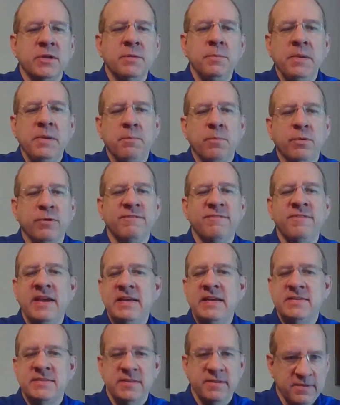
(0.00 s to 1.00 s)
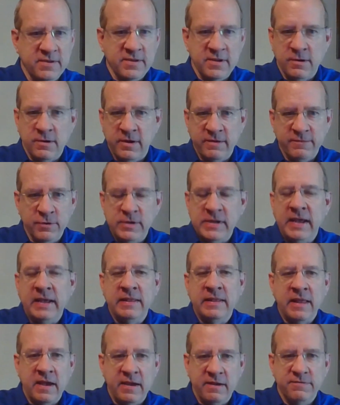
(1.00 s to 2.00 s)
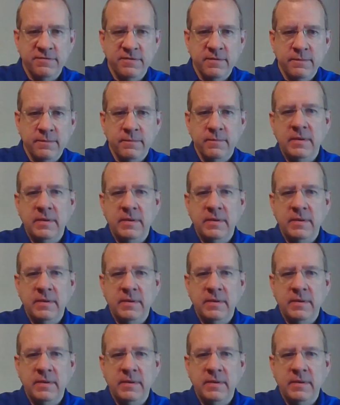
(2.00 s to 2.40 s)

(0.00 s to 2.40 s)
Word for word: is going to be pervasive in our everyday life.